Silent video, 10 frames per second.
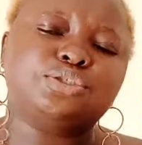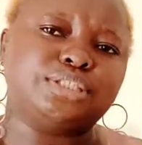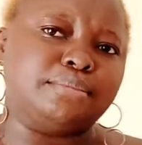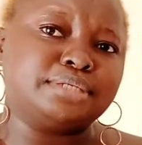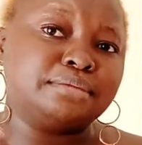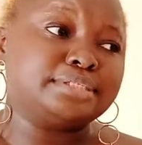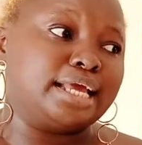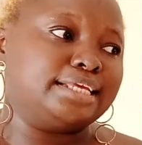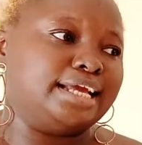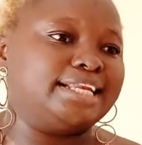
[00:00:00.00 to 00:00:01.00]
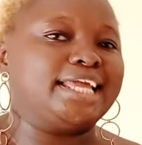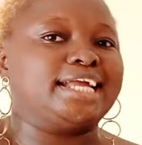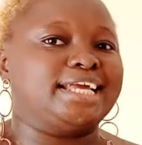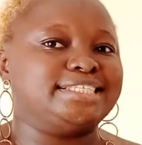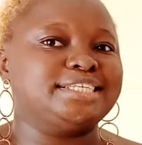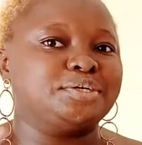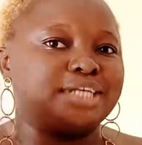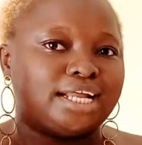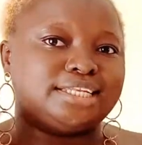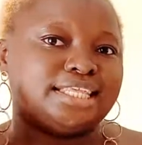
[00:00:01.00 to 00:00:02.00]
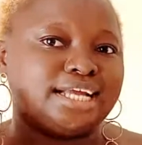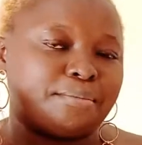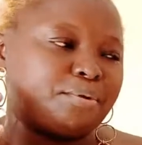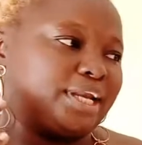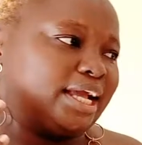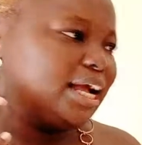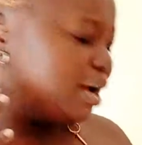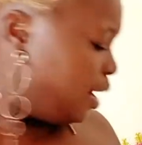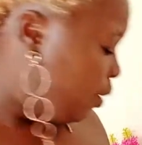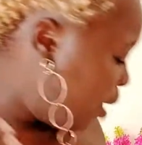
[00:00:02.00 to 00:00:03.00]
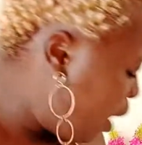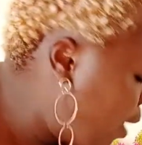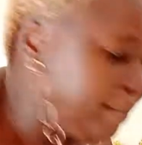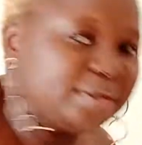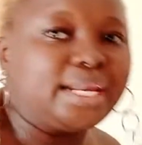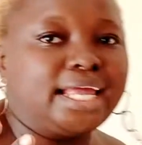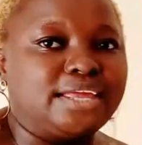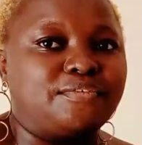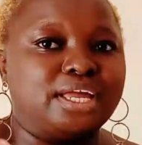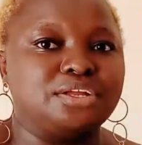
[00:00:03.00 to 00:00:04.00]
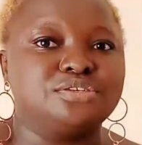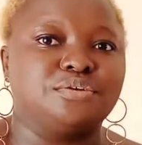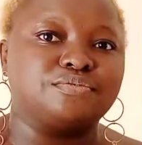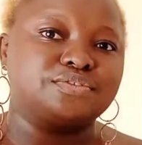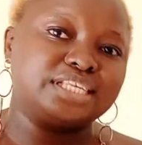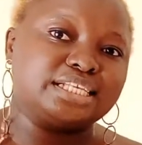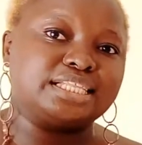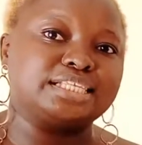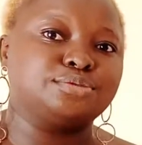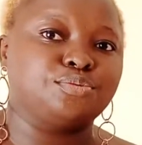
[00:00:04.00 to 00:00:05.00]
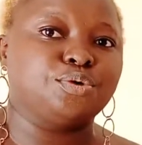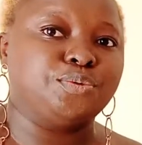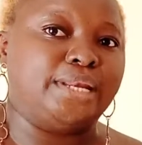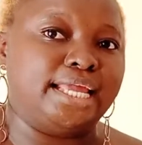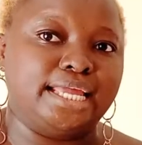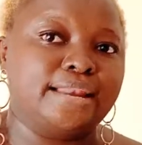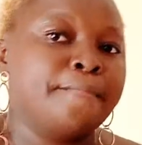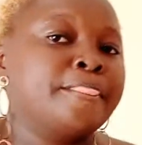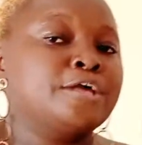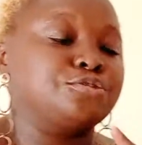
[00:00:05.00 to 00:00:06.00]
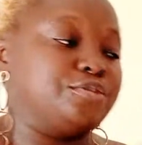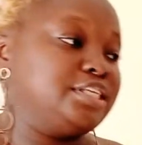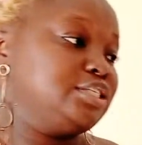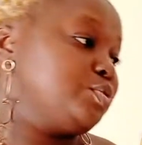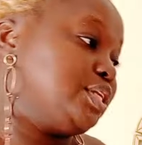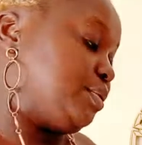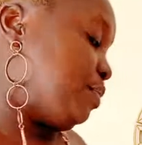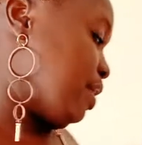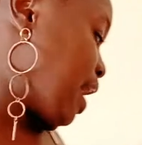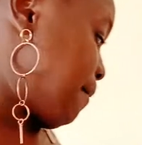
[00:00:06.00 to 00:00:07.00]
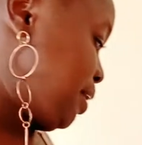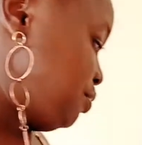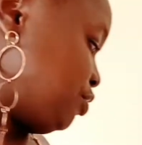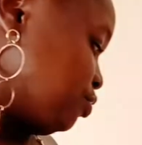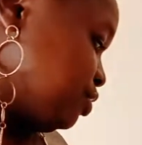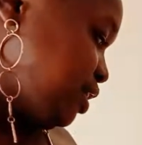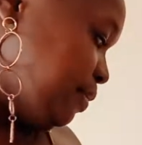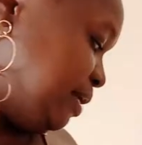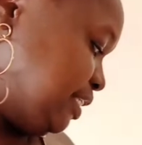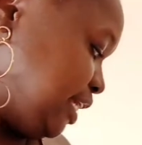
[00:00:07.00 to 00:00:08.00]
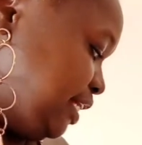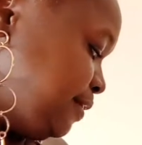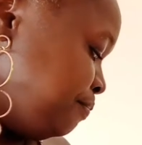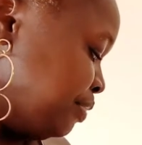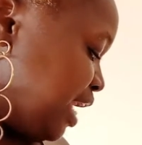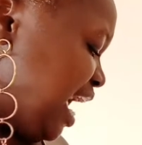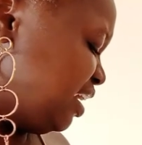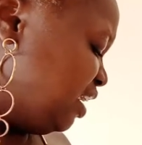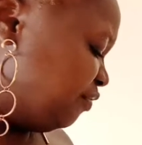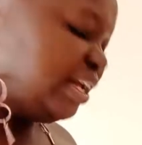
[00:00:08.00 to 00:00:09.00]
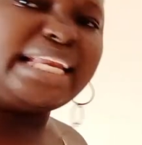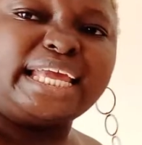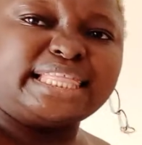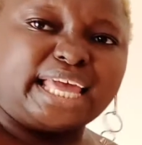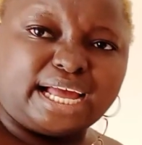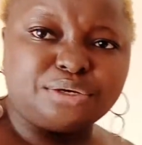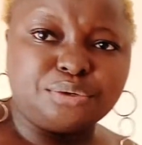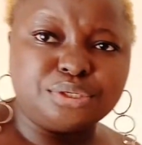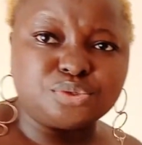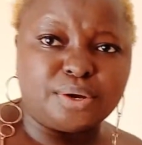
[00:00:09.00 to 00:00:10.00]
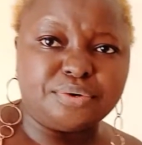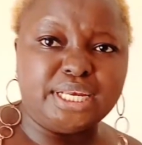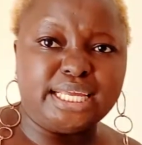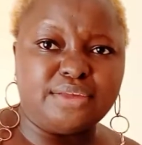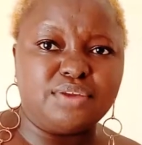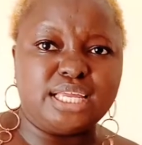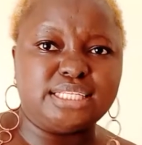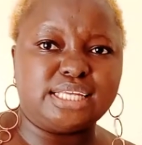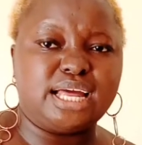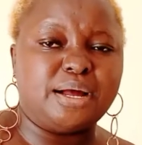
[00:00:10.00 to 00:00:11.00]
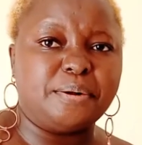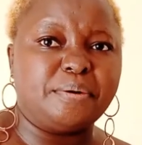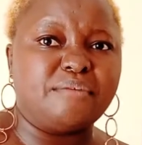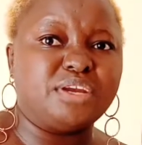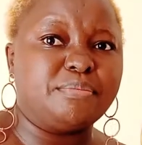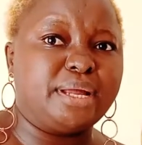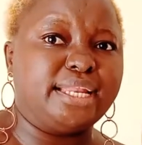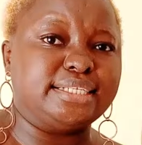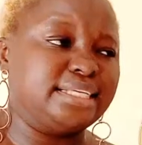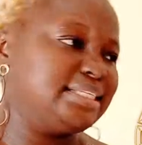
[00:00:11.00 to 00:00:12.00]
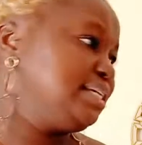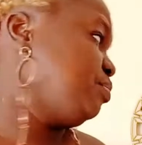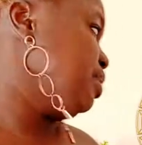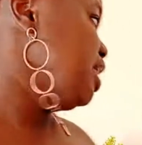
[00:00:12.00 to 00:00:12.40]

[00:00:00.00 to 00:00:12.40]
sometimes I sit down and think about like, how about like if I get rid of this and this is what we like it. So this is what happened with those baskets. I really felt like the handles were really giving it a very bad aesthetic